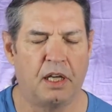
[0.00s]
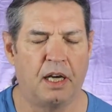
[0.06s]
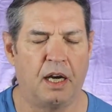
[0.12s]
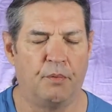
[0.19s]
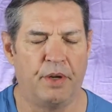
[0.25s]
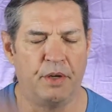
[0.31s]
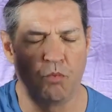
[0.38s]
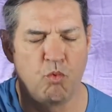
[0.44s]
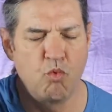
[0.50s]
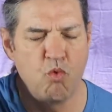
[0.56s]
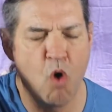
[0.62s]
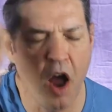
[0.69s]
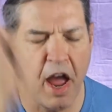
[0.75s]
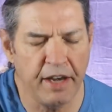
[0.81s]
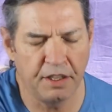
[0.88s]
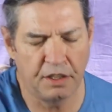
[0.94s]
And I went
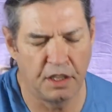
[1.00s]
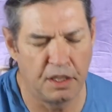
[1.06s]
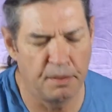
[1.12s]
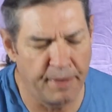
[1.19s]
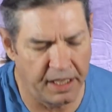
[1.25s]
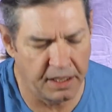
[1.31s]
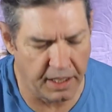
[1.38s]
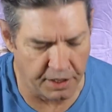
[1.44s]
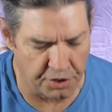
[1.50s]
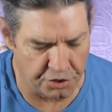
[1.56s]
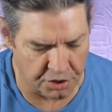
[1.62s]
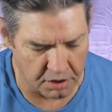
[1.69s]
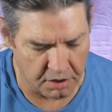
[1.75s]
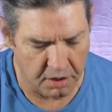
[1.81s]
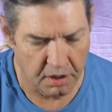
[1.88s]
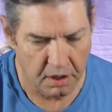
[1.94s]
right into the
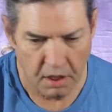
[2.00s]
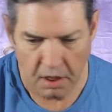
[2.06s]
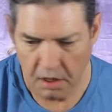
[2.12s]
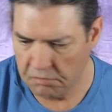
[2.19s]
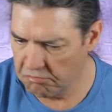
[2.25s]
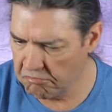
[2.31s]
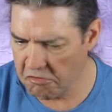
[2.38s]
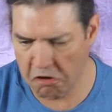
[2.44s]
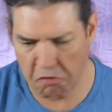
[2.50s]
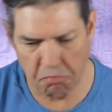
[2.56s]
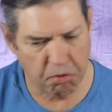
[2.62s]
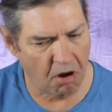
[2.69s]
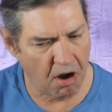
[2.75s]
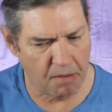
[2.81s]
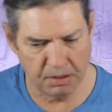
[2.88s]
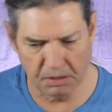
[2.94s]
meditation. No
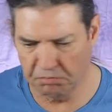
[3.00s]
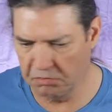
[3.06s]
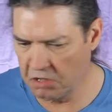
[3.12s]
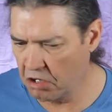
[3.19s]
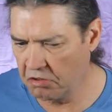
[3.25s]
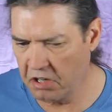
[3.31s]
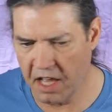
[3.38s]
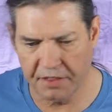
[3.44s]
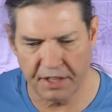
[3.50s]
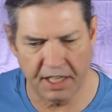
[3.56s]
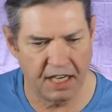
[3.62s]
problem, no nothing,